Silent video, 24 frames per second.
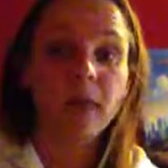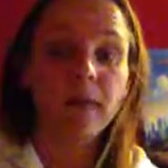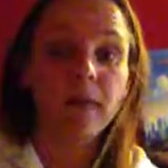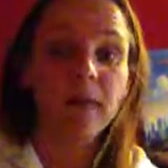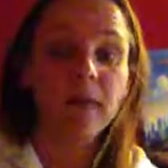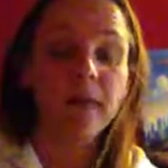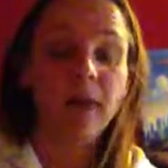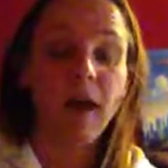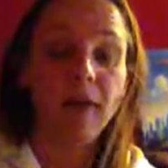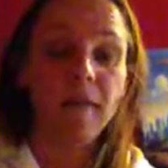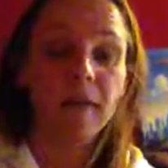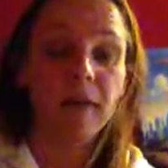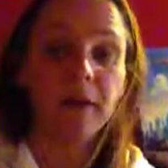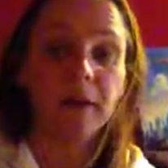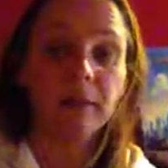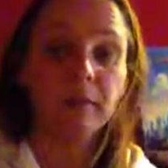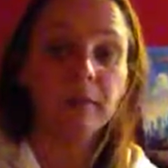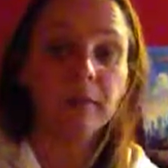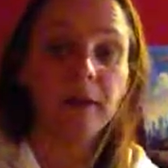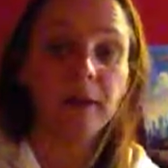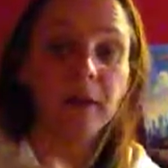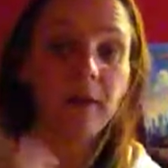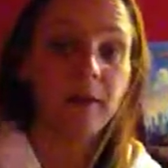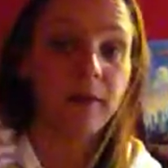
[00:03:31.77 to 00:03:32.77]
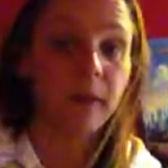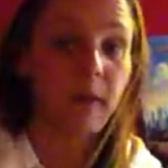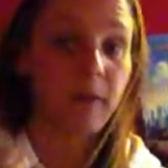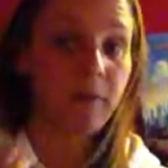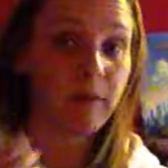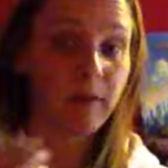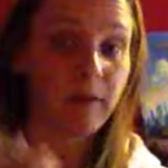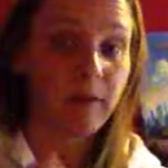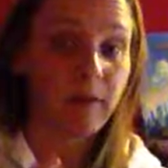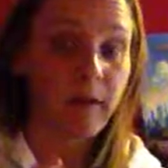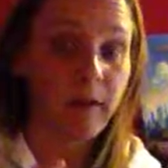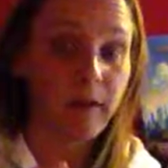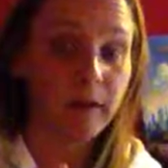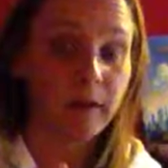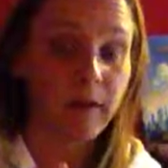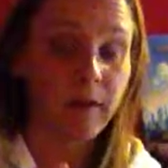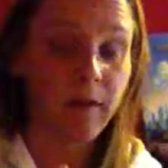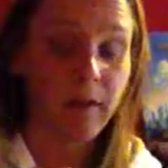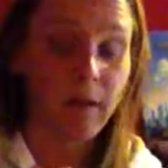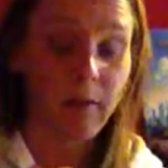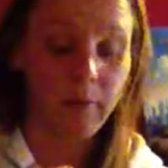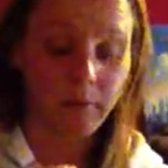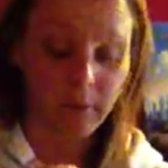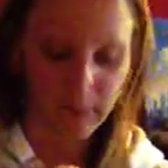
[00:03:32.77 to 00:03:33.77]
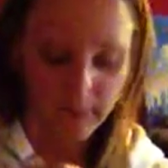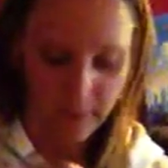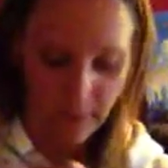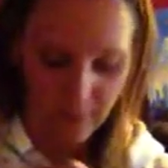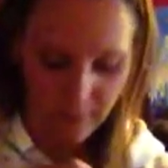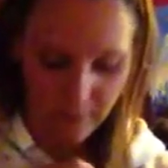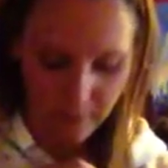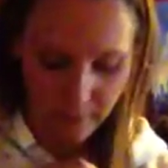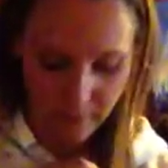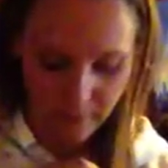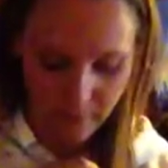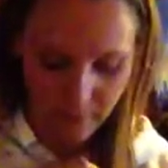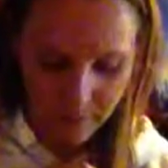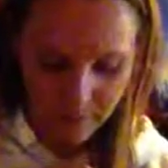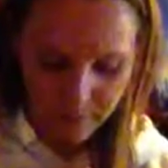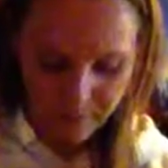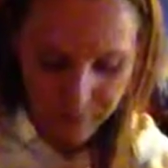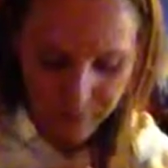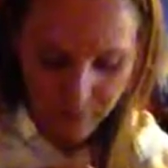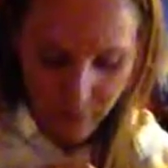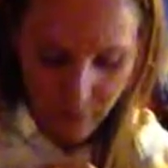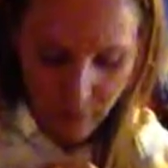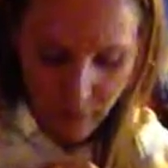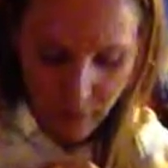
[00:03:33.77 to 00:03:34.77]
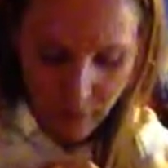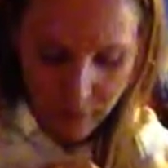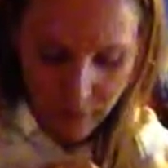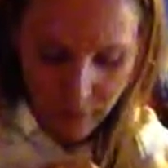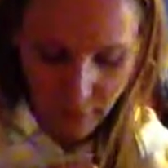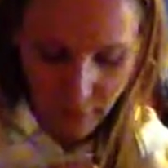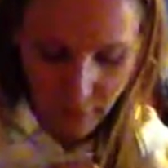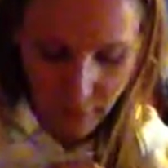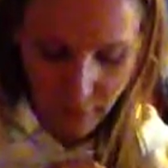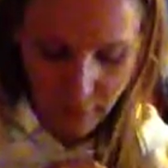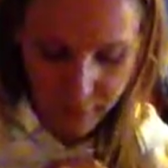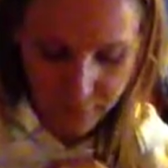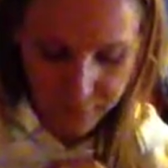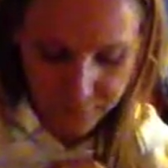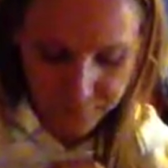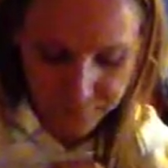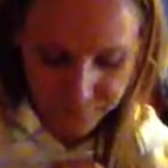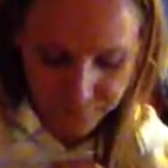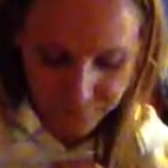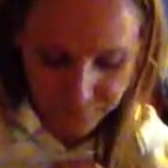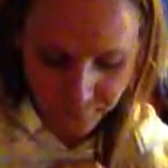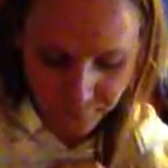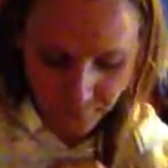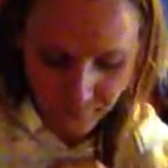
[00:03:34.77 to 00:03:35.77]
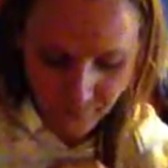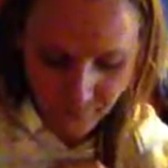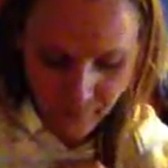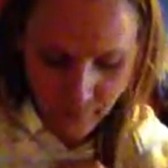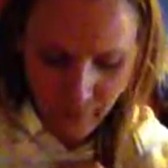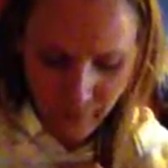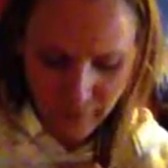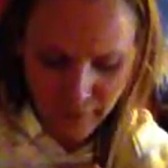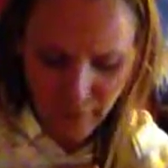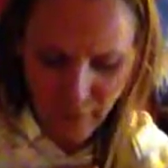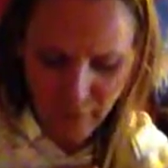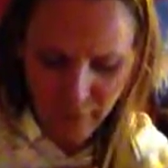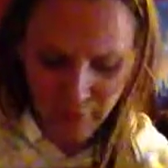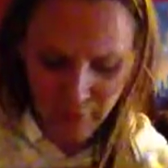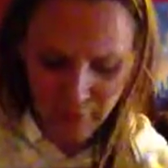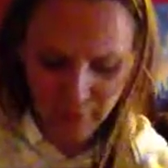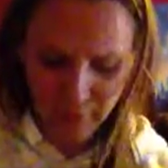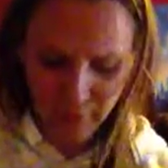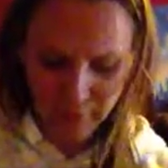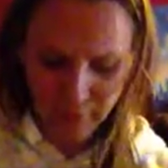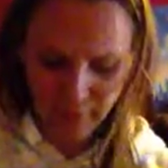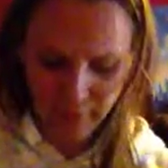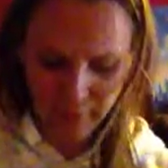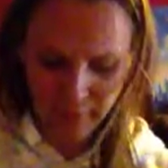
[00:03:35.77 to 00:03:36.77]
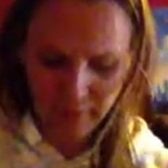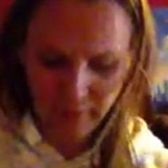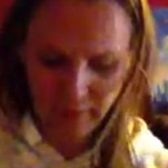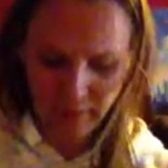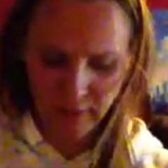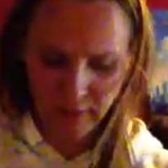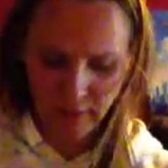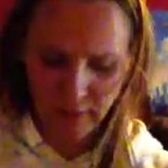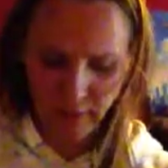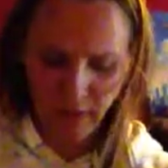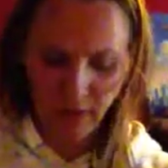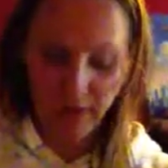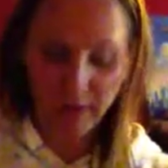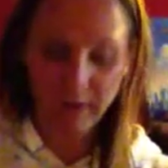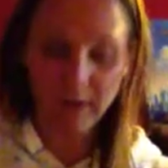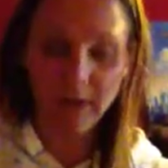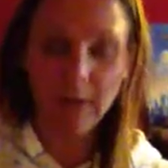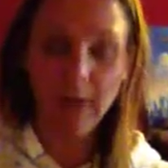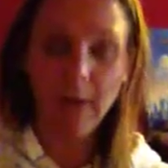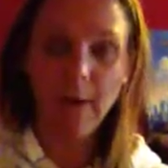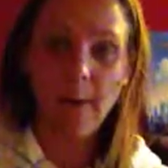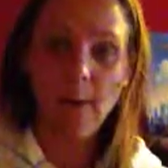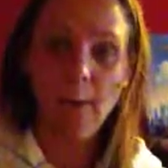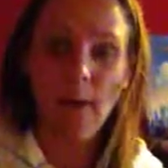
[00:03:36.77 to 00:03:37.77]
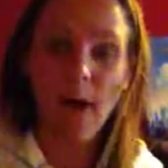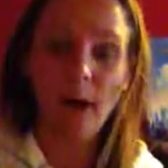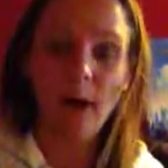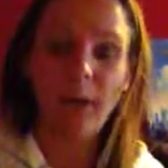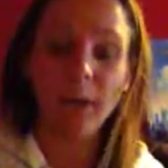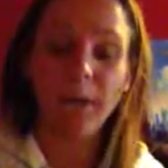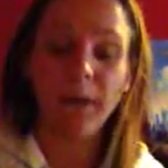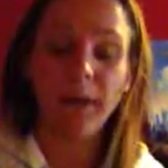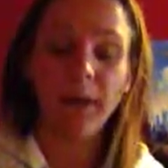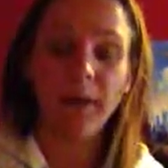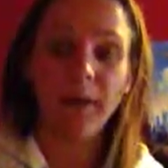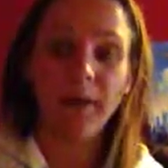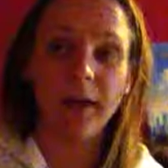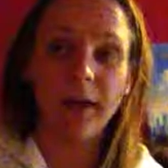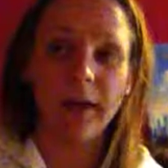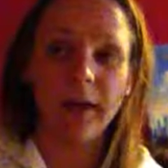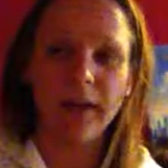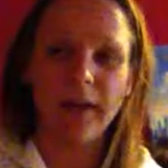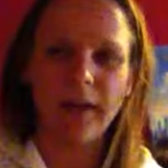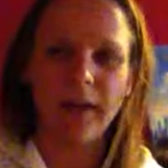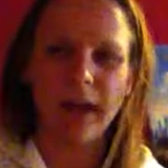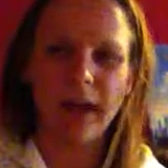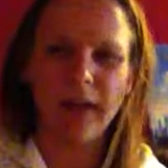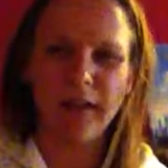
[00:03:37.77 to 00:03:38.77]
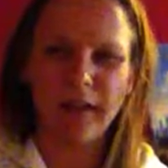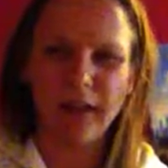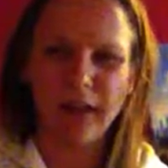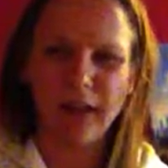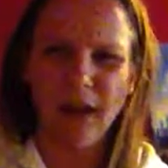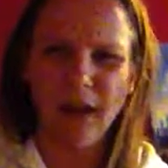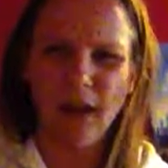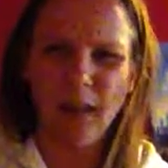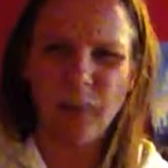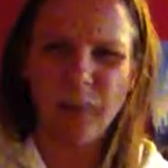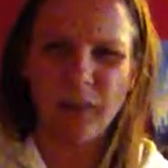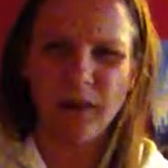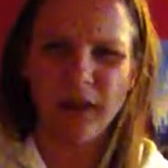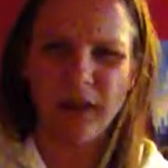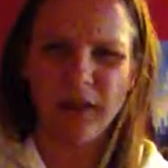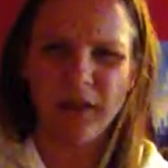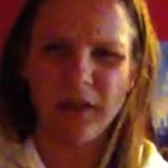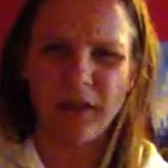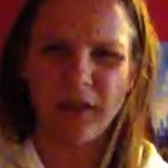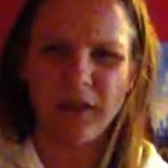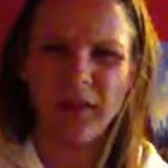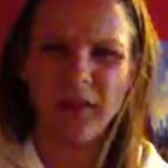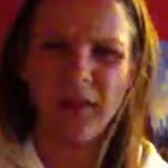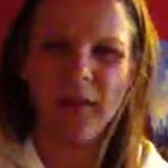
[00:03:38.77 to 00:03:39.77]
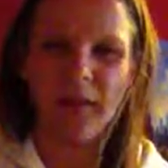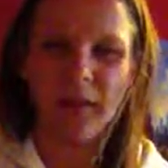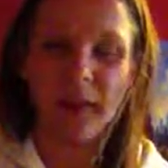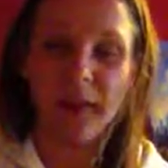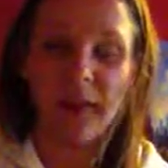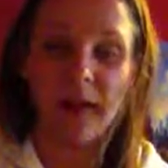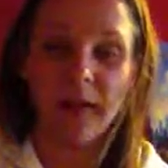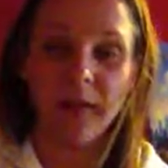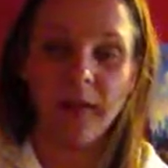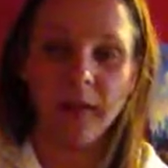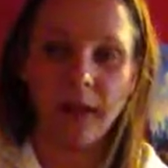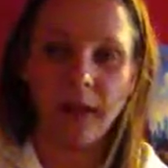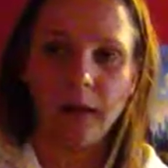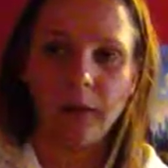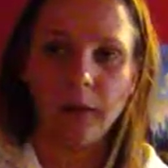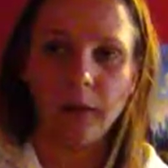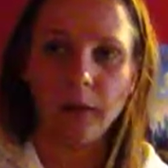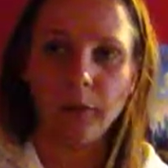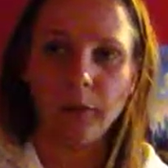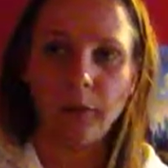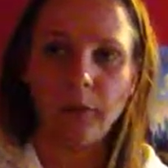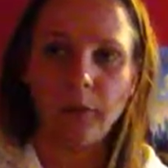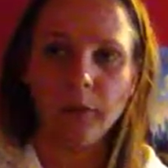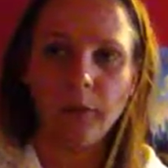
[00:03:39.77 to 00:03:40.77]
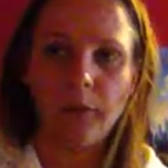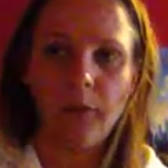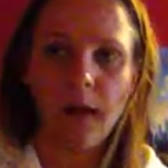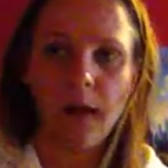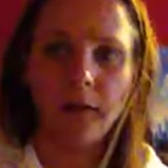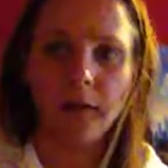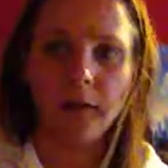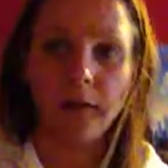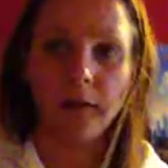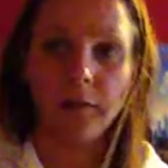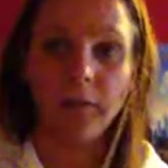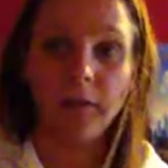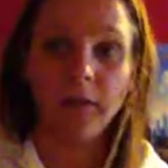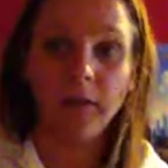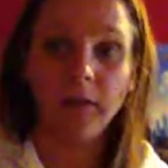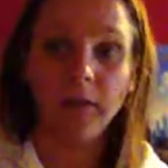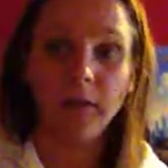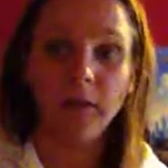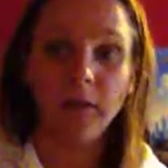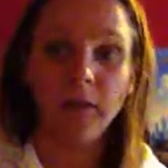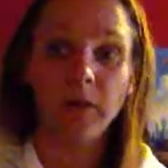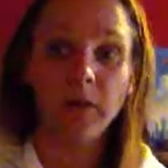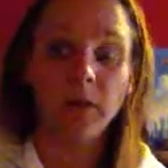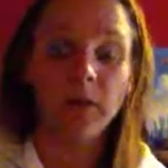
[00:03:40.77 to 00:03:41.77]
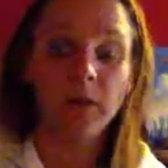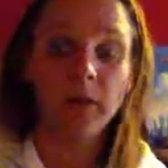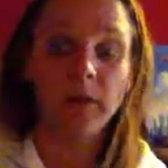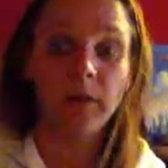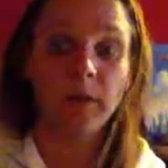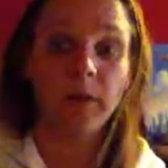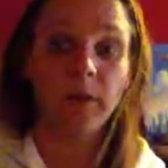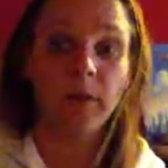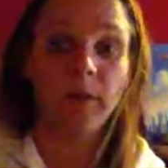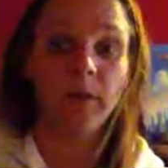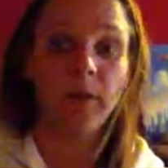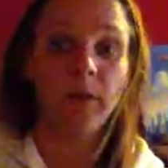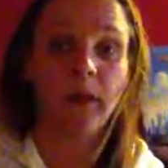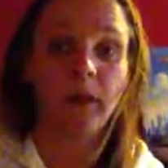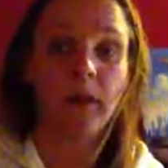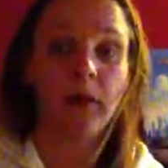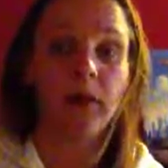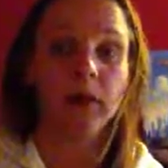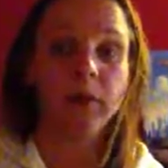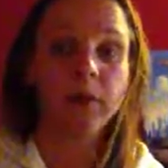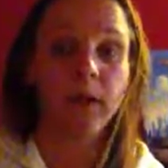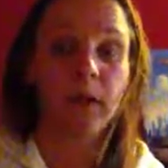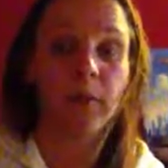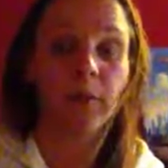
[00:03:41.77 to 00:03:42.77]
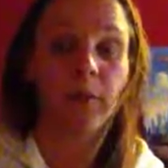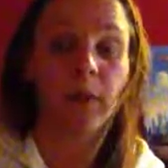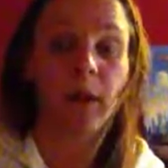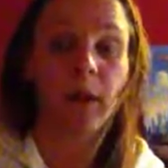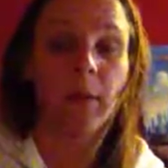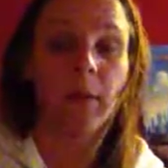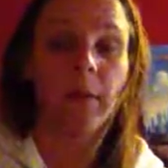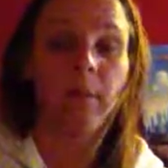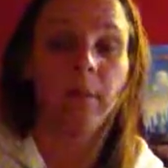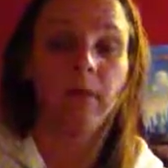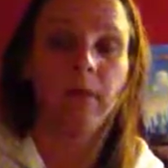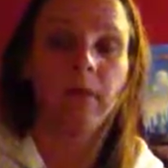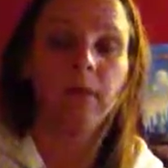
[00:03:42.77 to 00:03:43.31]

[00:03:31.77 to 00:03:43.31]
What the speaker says: 7 because I really liked how that one tasted. So that was me tasting the Mike and Ike Wild Berry candy. I hope you guys enjoyed the video. Thank you so much for watching. Please be sure to give this video a thumbs up